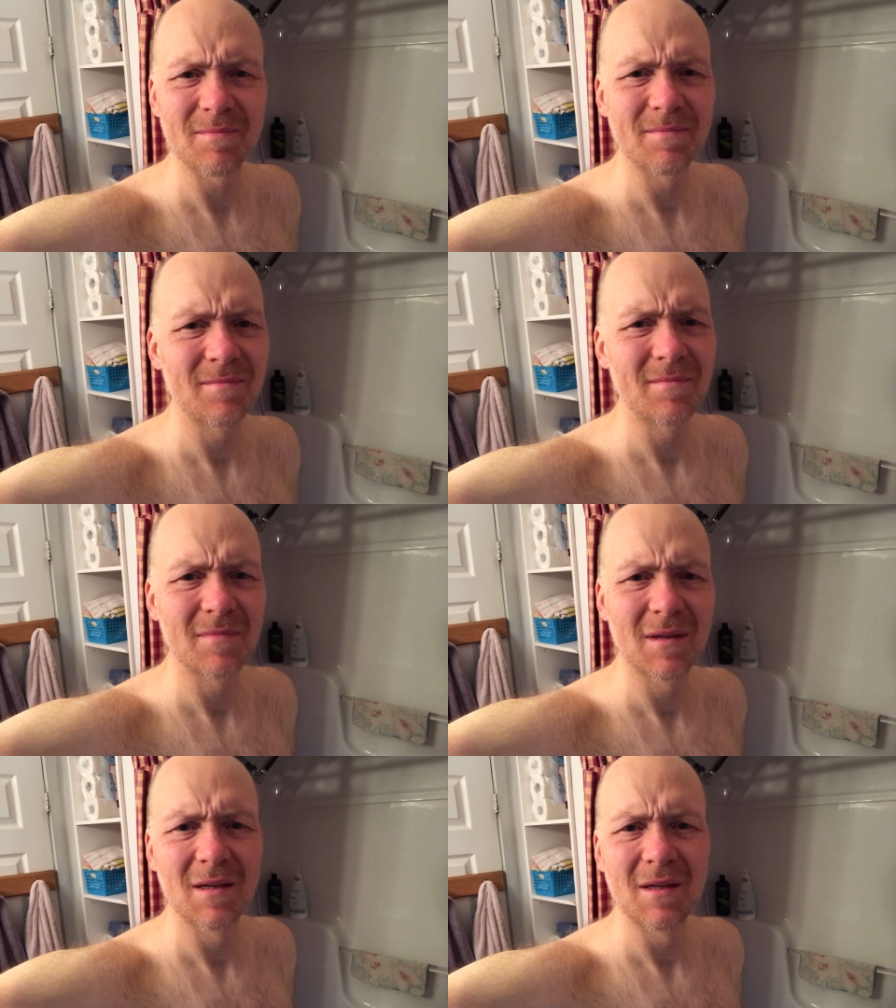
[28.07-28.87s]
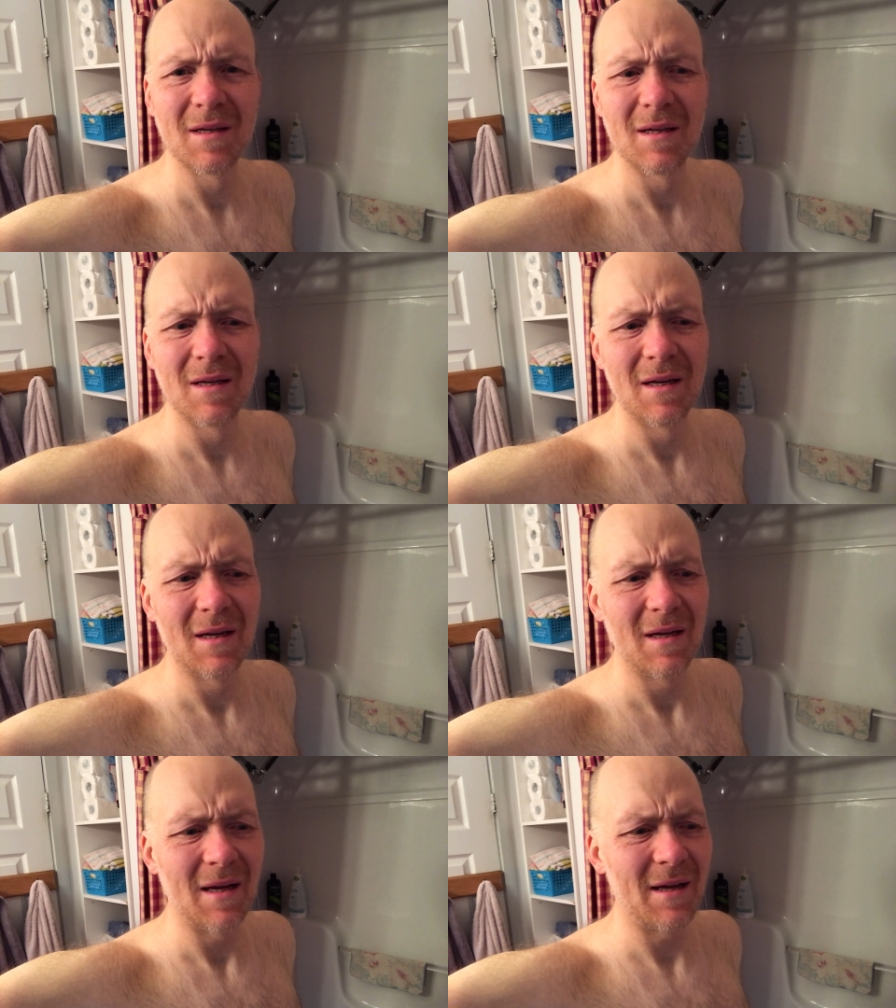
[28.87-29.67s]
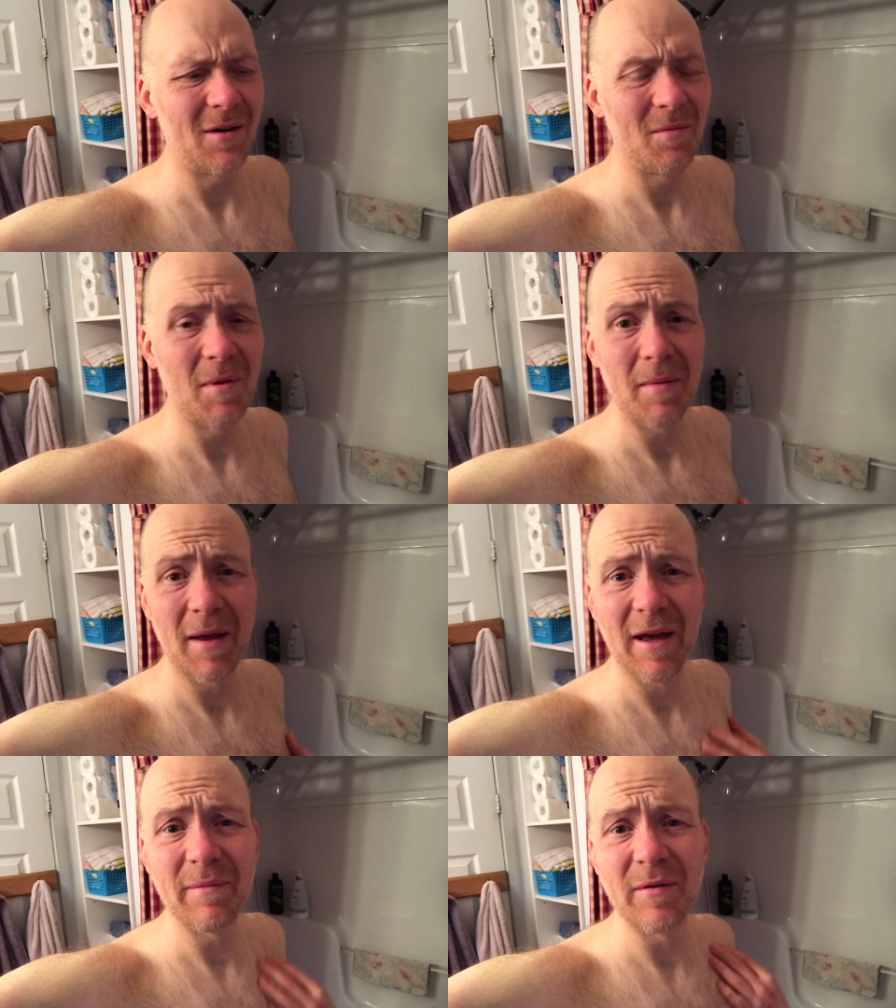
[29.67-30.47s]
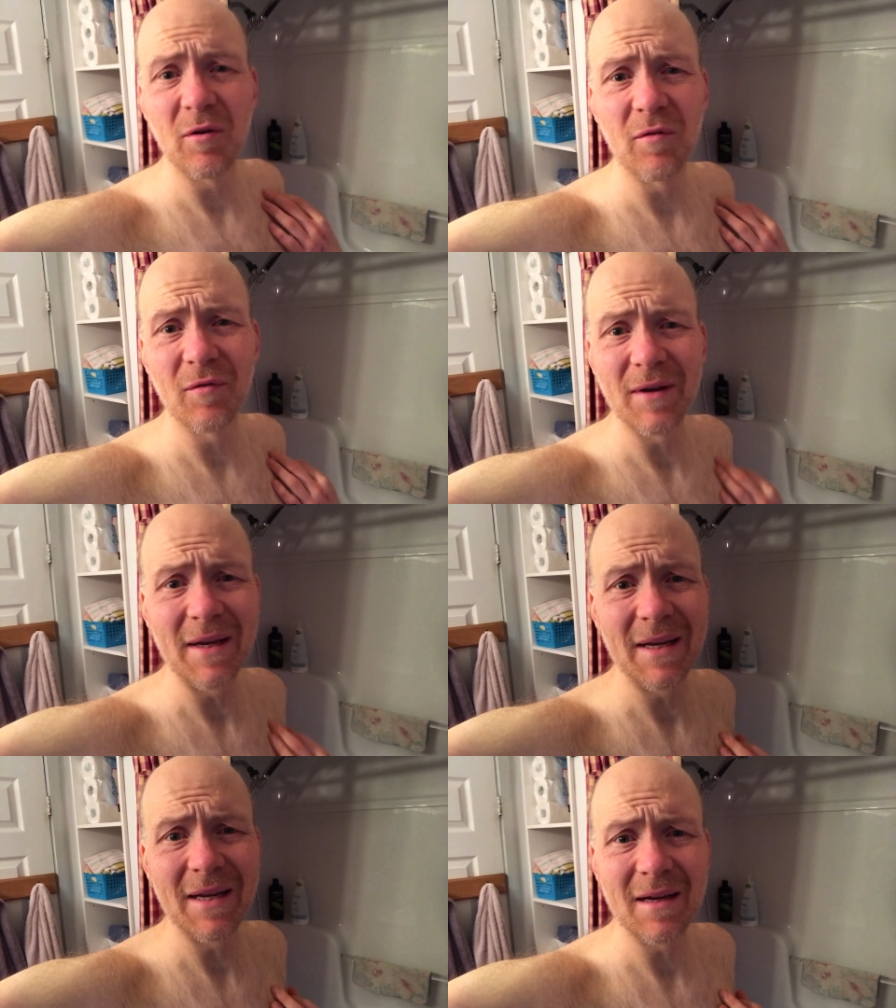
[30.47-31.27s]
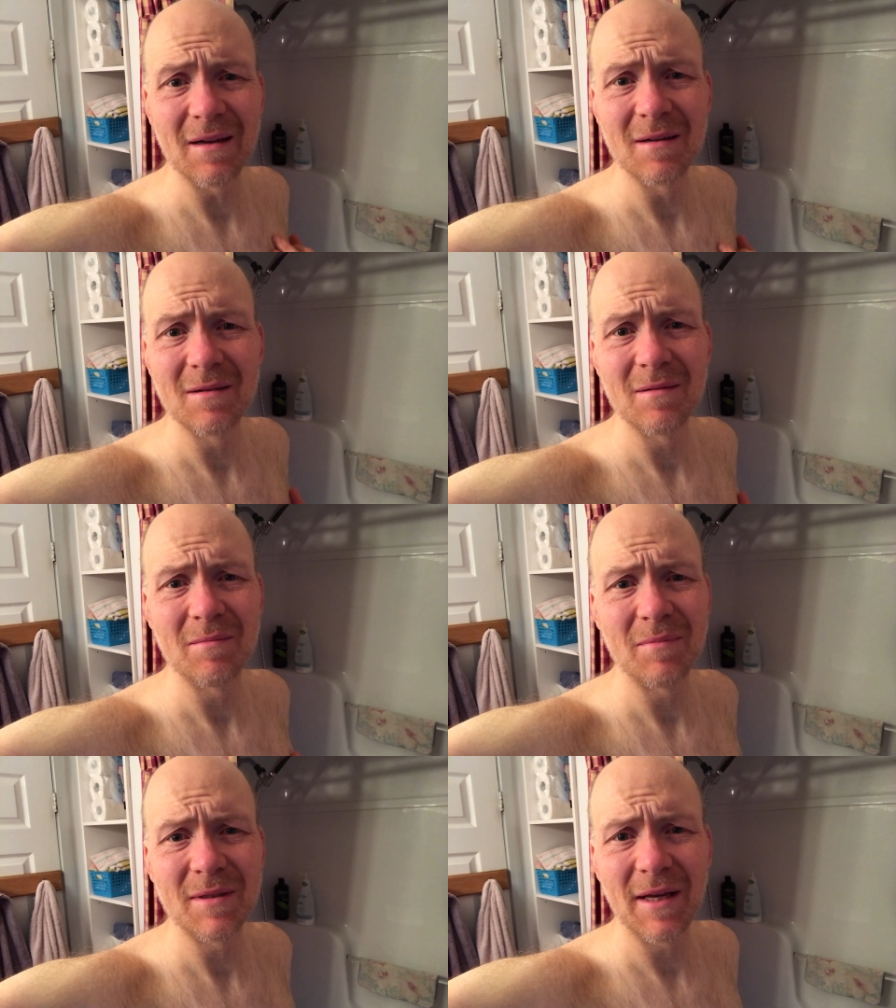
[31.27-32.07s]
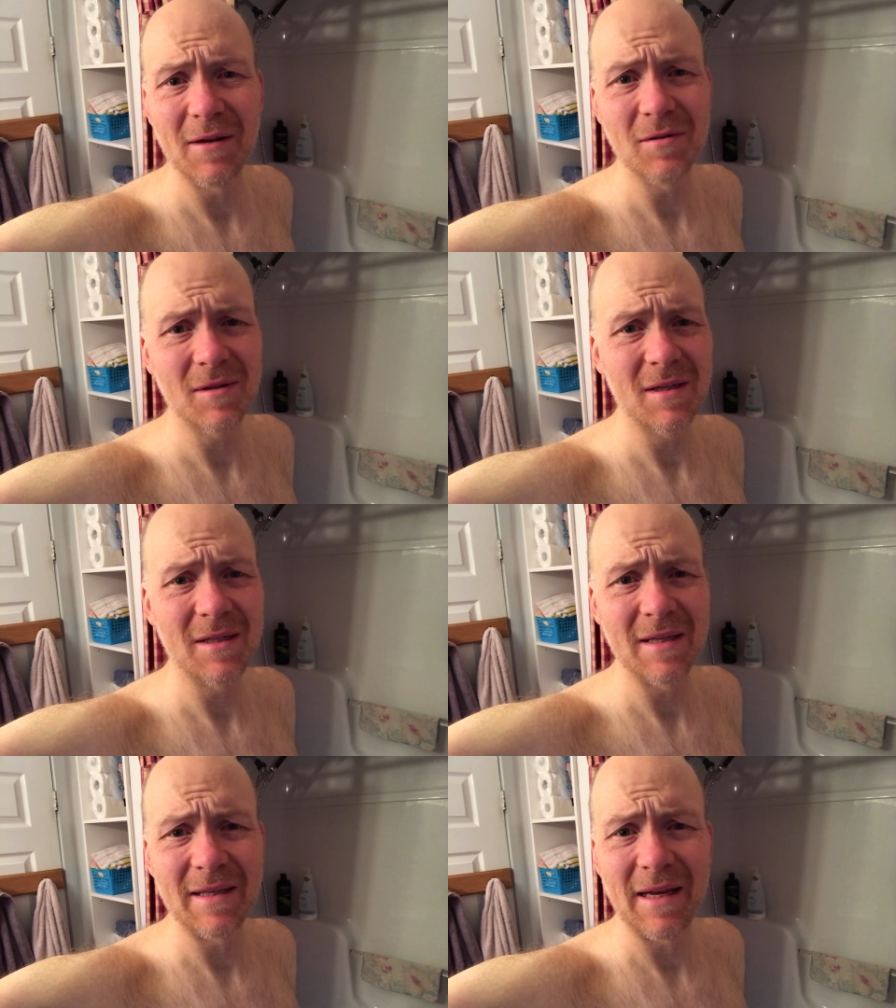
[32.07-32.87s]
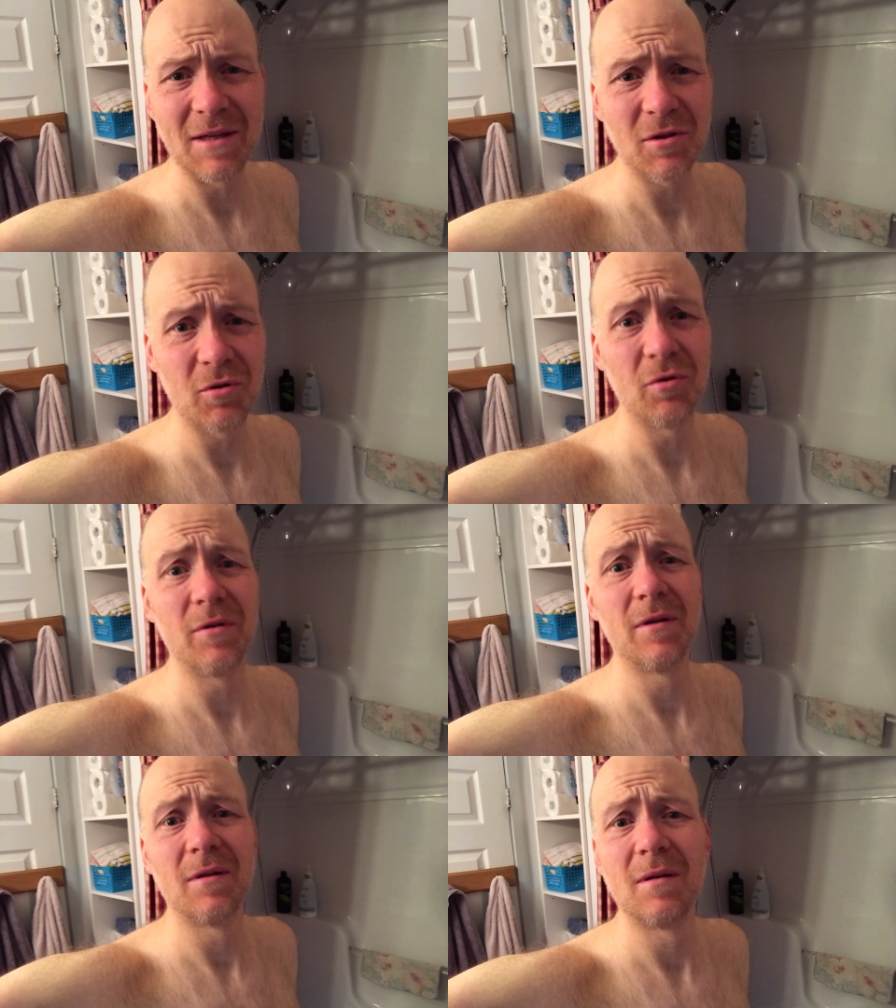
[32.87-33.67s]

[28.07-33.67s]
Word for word: I don't know, maybe I have been overeating potatoes because they taste good.